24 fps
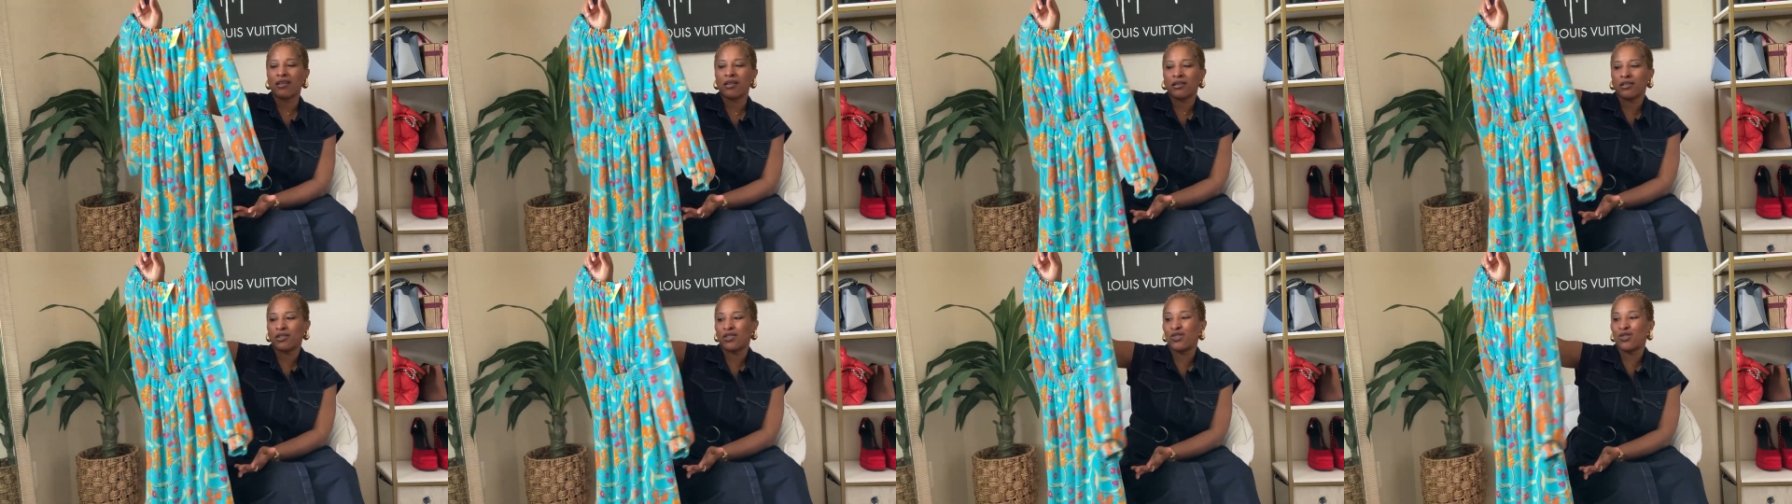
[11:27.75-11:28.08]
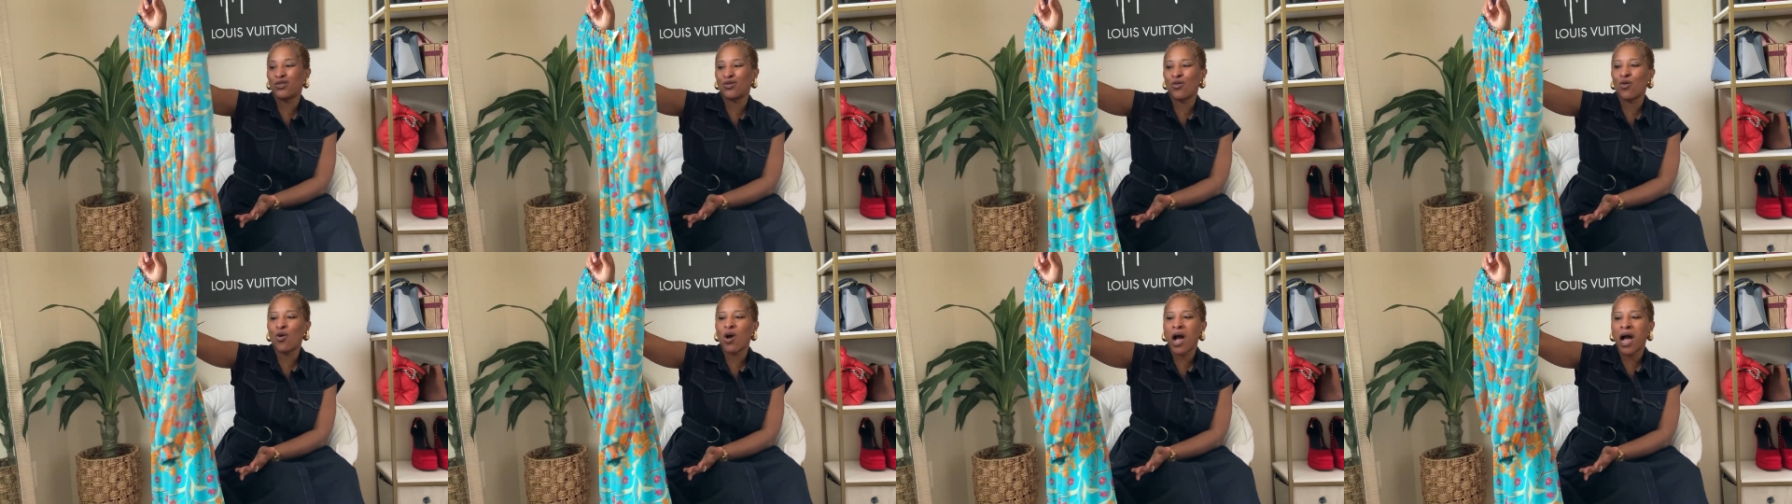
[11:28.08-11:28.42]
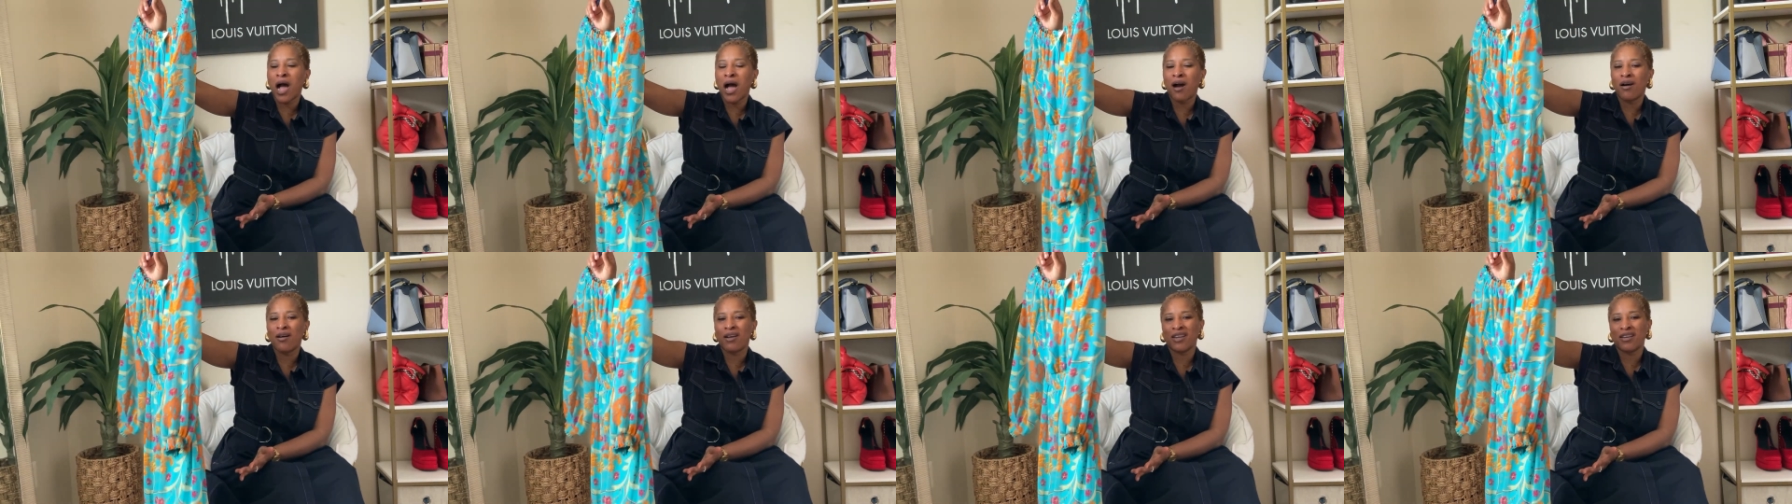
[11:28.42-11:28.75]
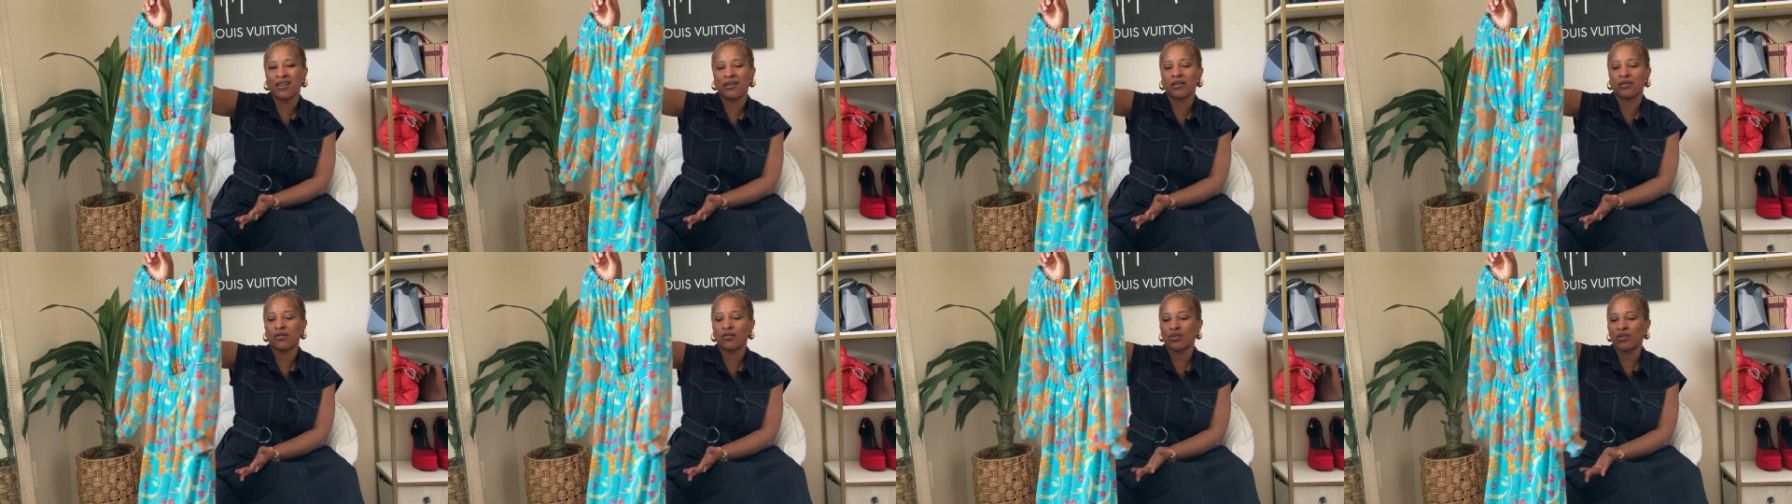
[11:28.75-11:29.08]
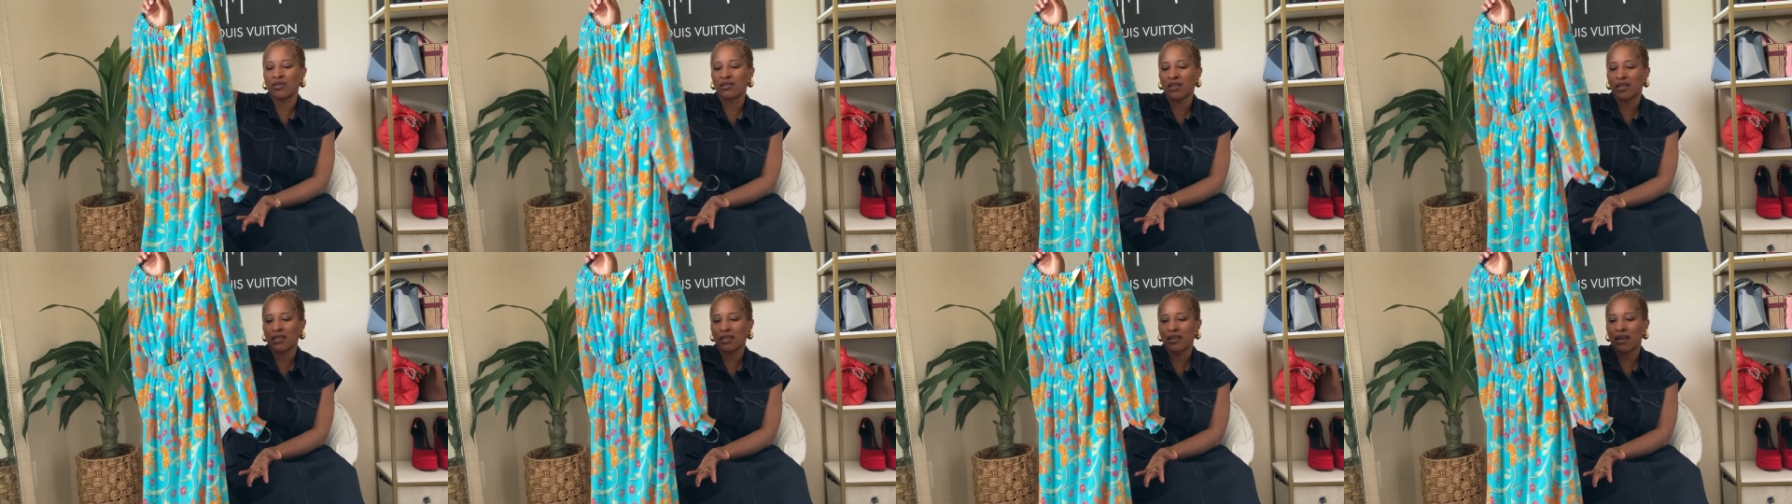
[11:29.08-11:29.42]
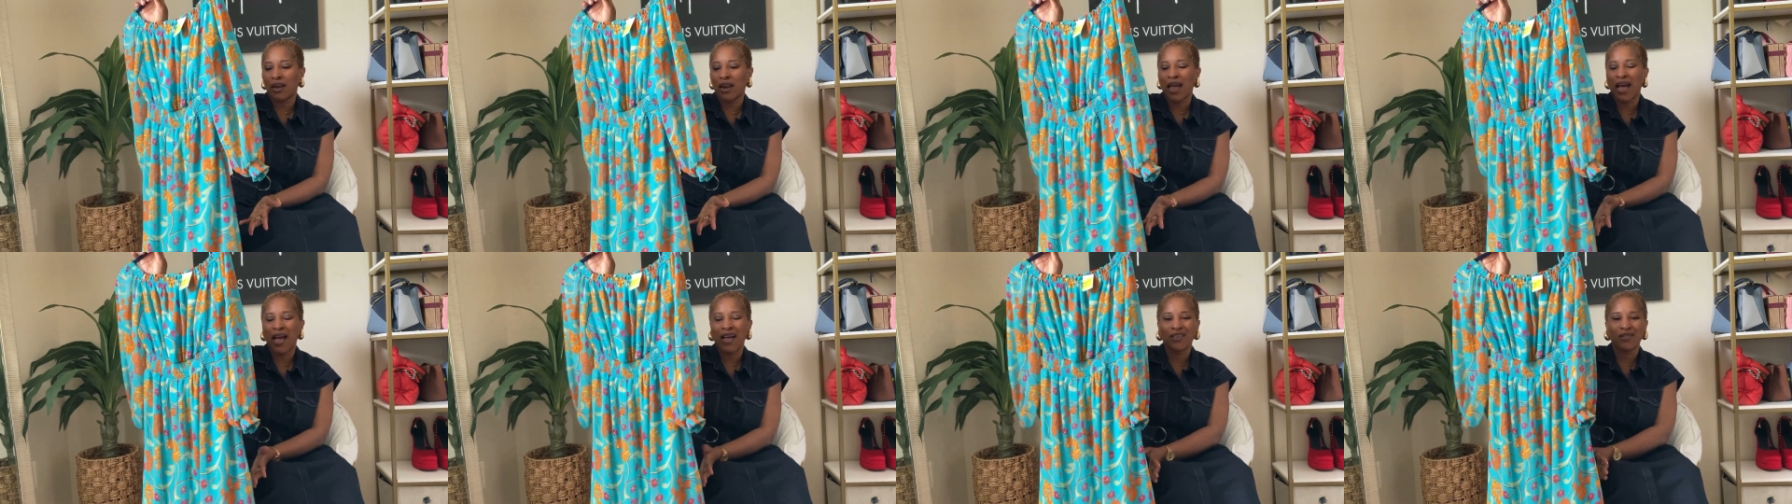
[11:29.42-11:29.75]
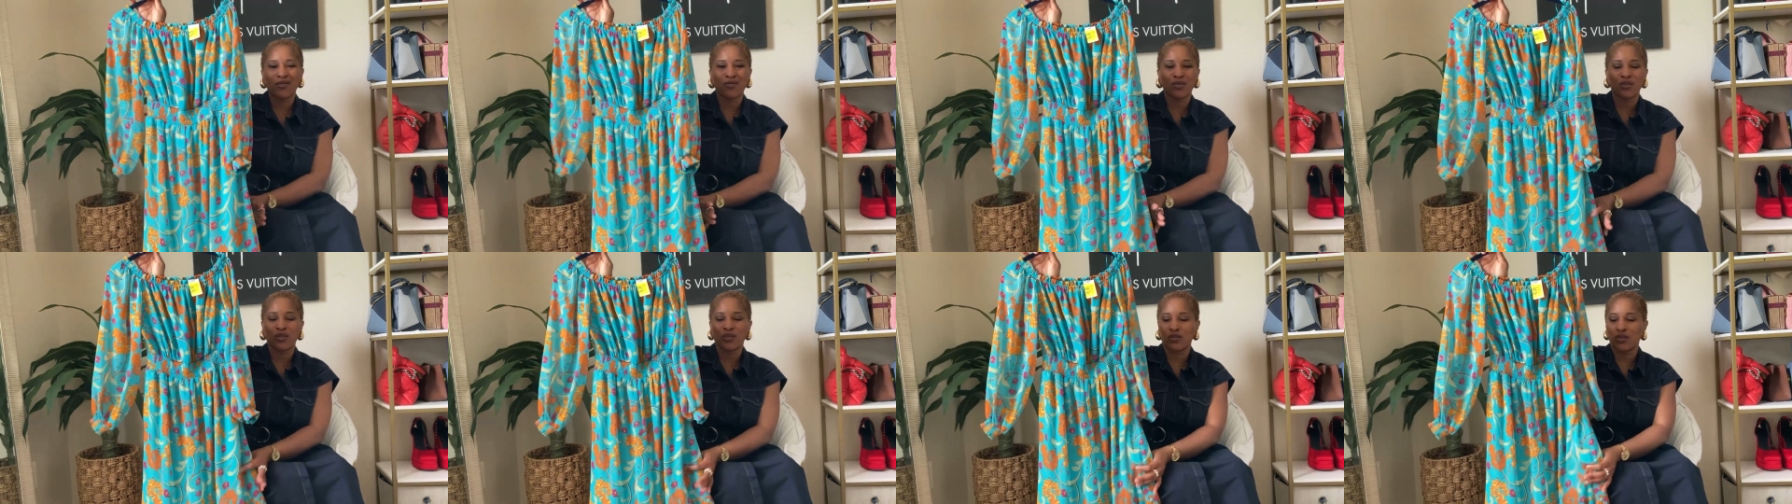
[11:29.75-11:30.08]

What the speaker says: sold out and this was like the last one.